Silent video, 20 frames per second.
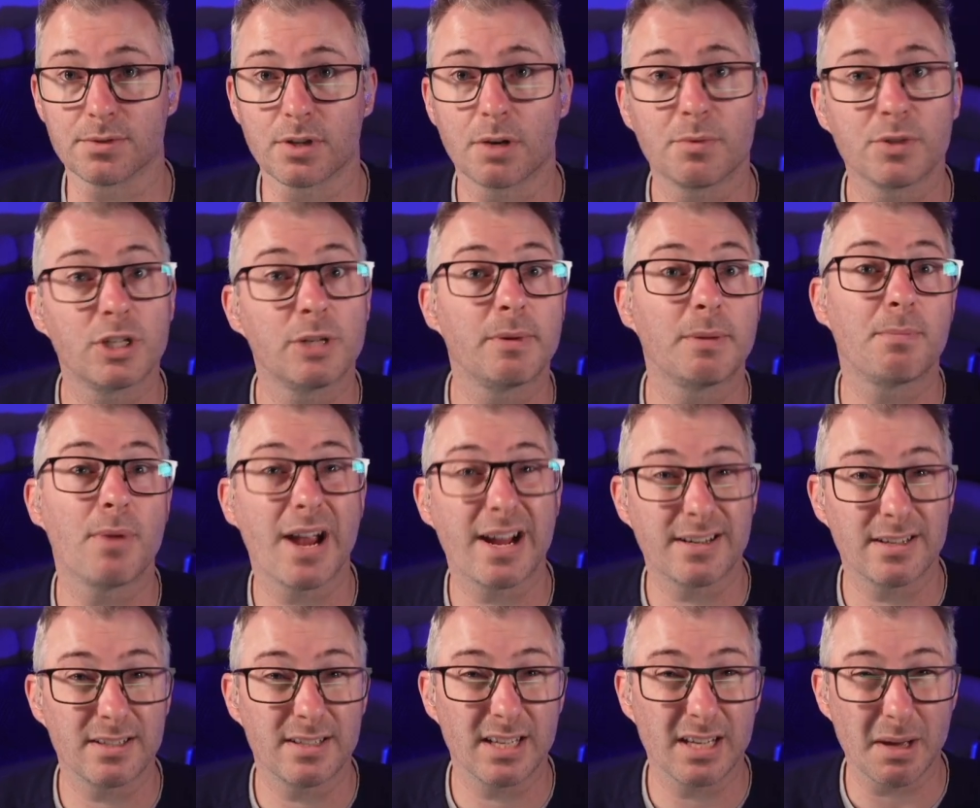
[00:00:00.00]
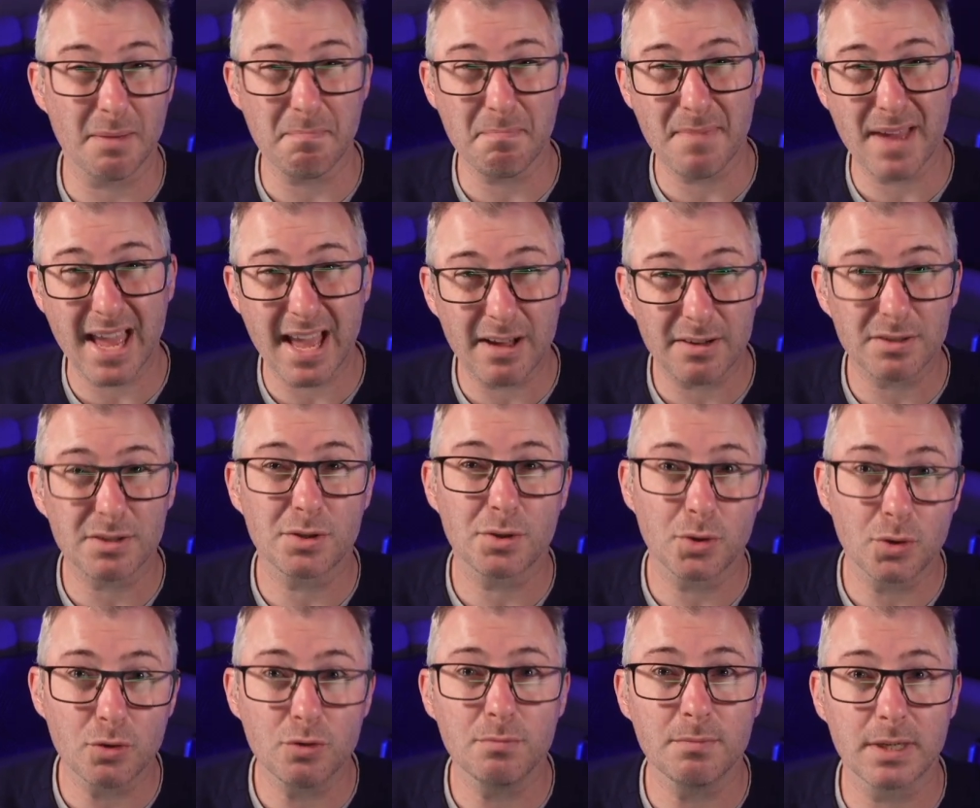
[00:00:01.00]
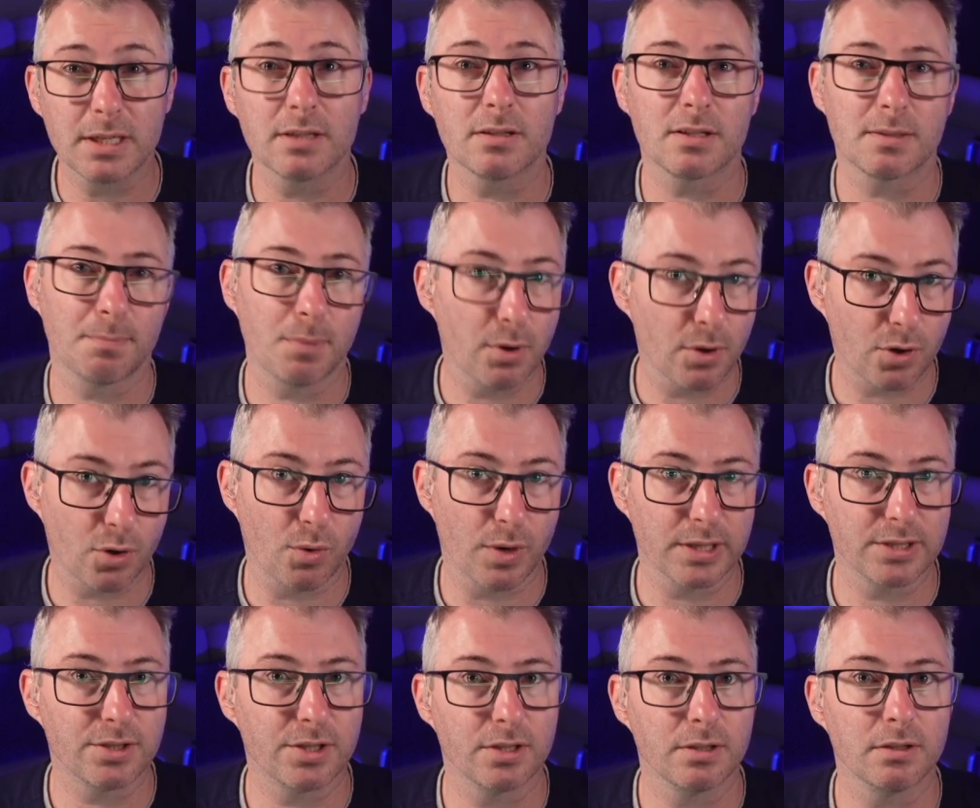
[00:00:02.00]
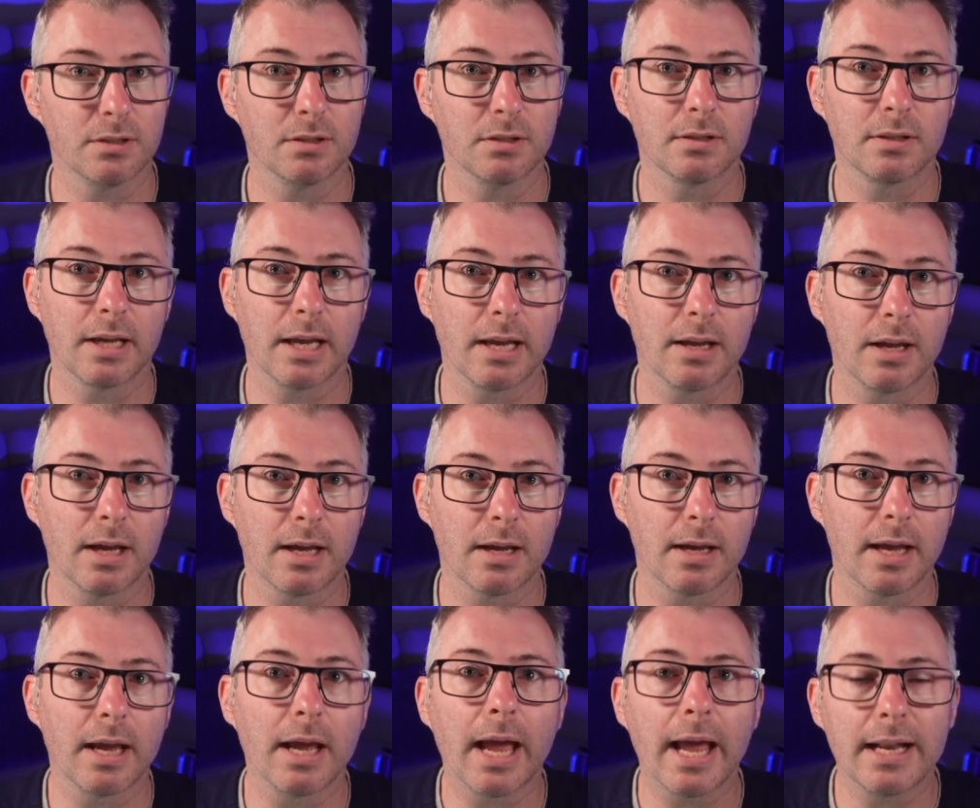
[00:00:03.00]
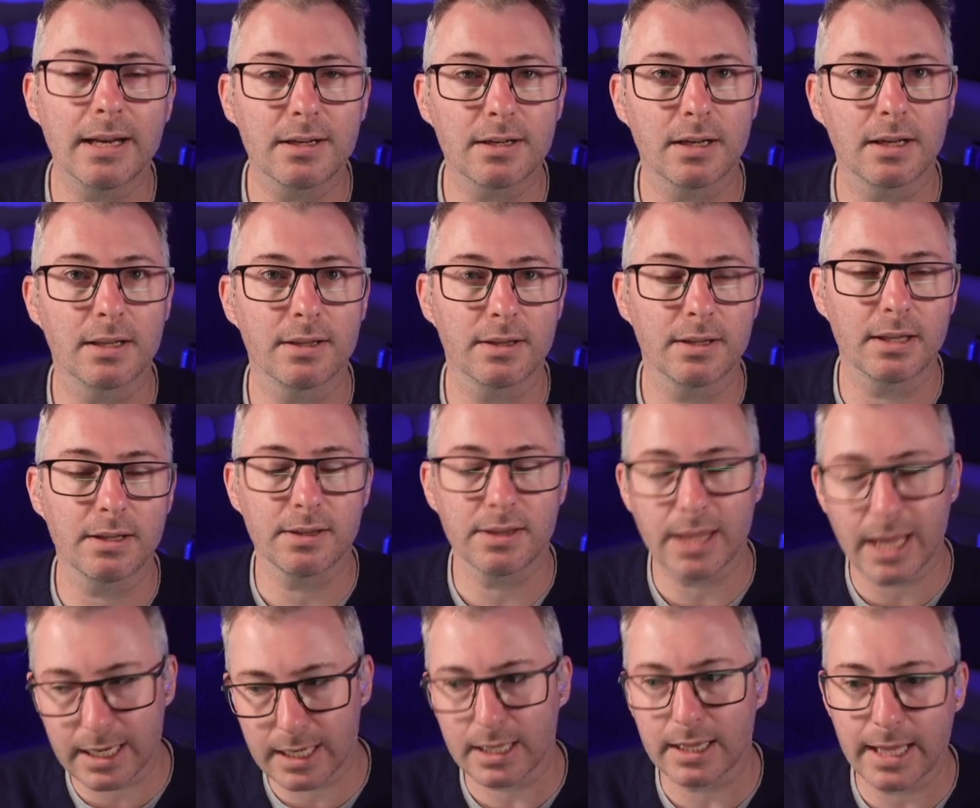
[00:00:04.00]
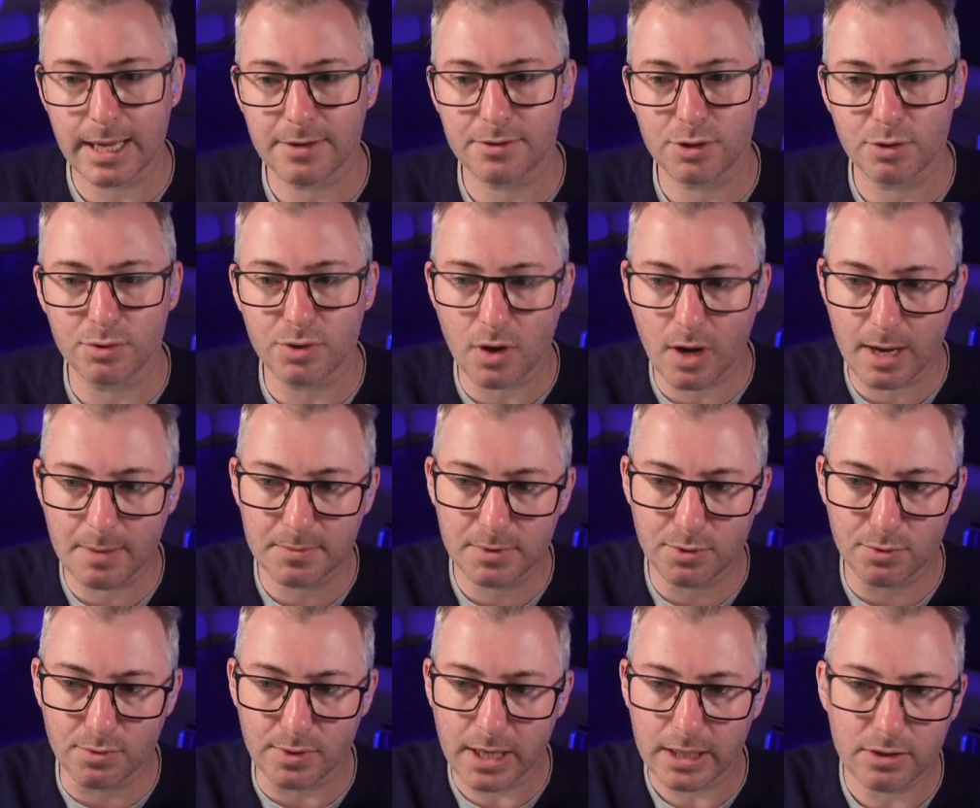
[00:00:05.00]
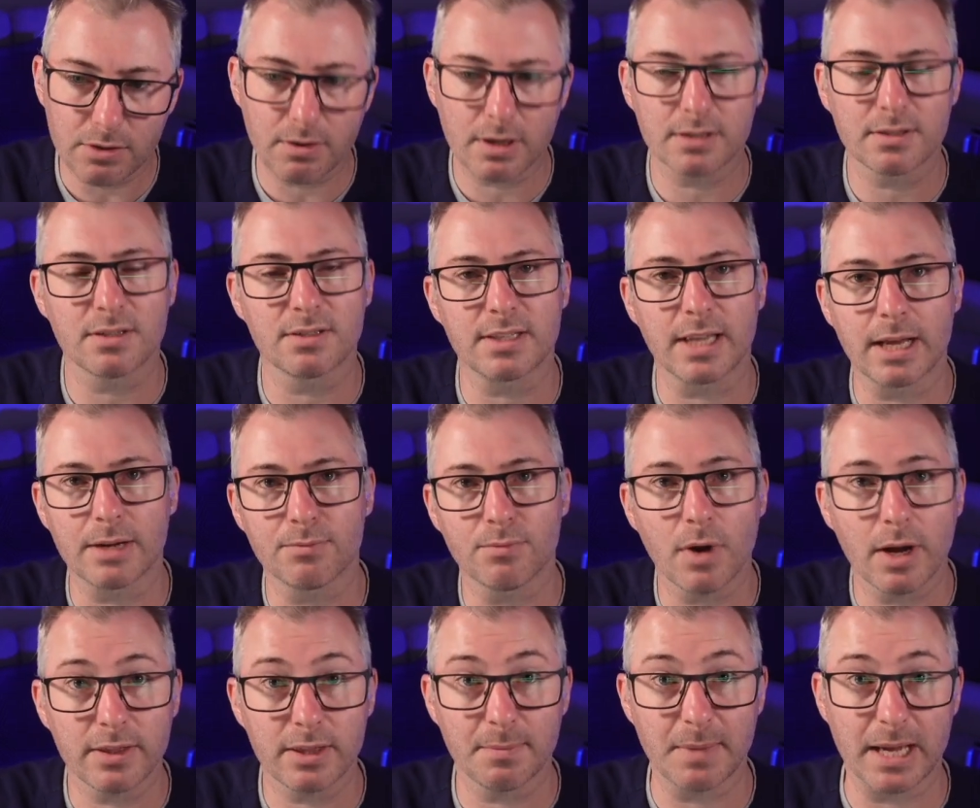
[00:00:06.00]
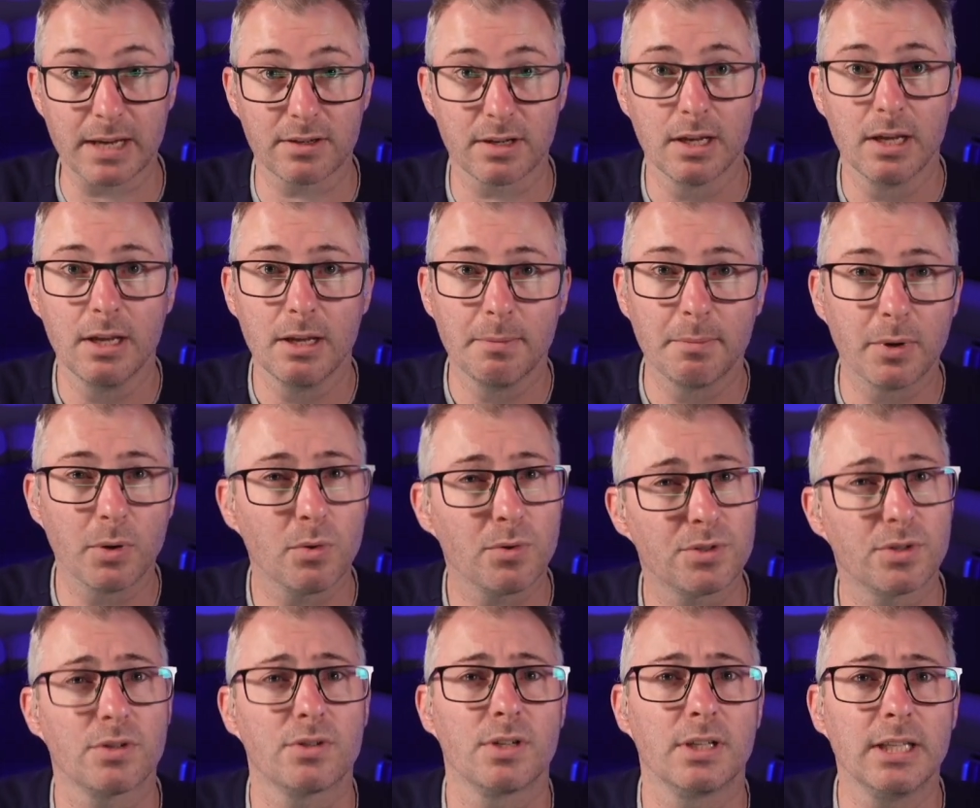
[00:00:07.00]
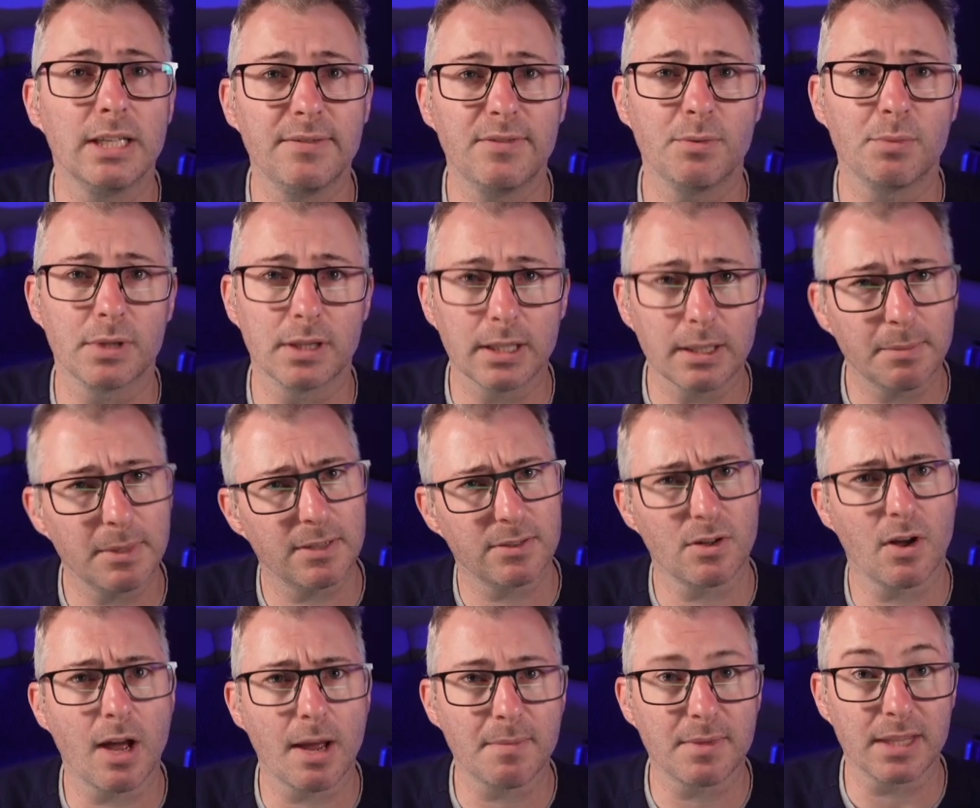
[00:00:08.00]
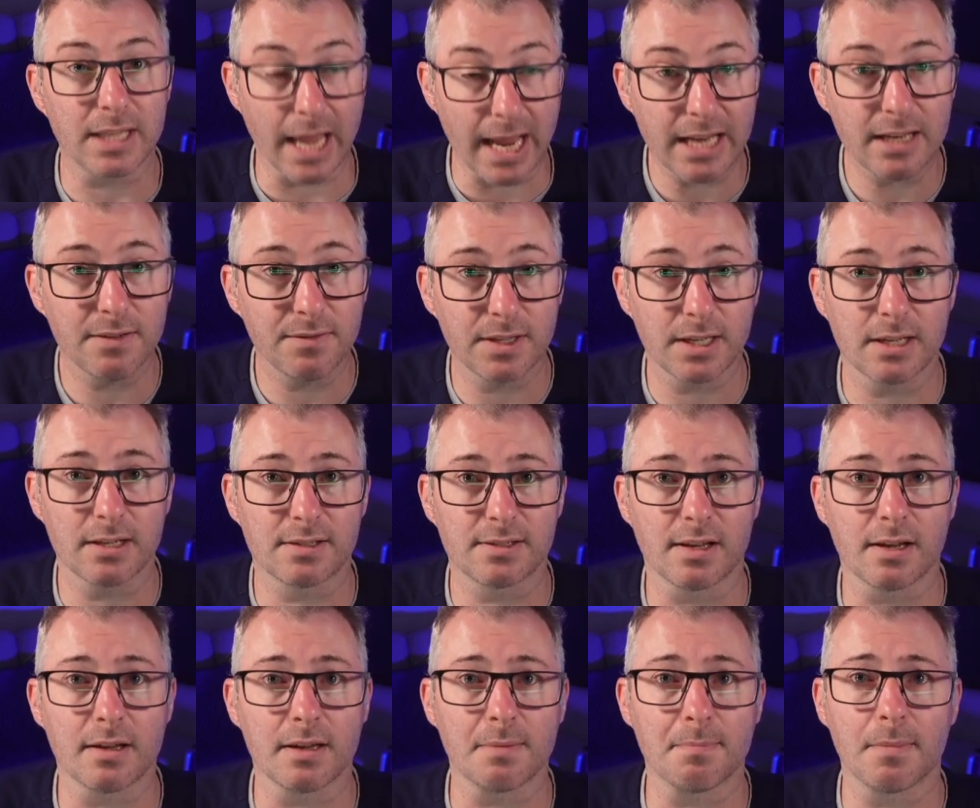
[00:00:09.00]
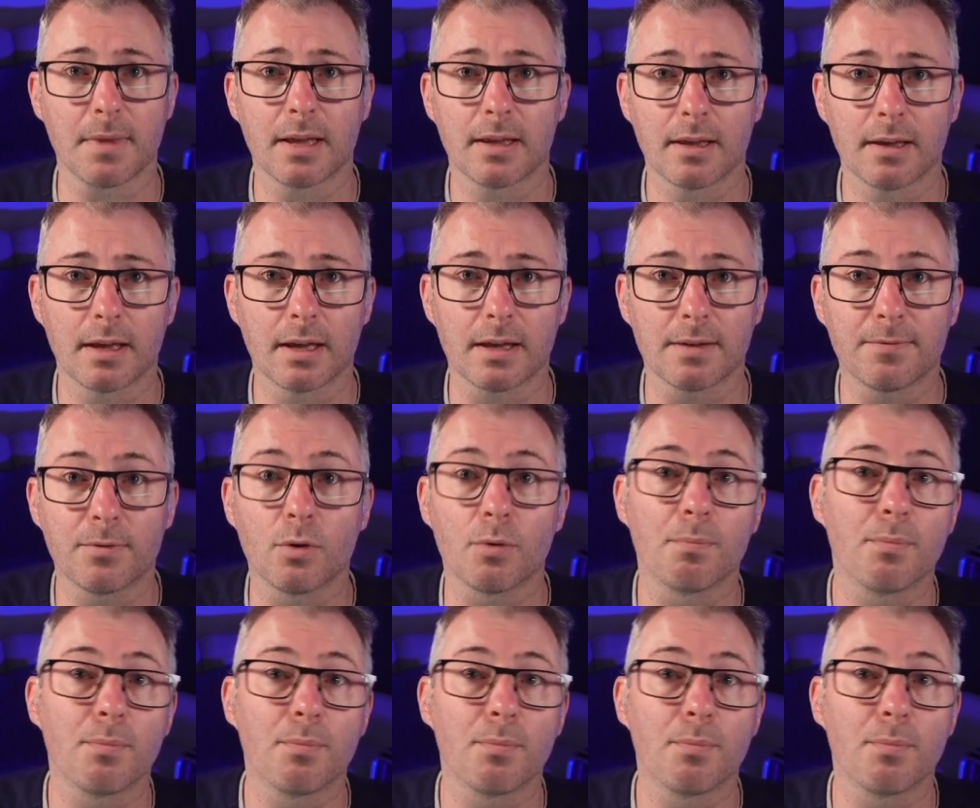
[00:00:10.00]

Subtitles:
I want you to be practicing about 2 minutes per question, and that allows you time to get your answers down, write them out, but also to leave you with a little bit of time at the end of the exam for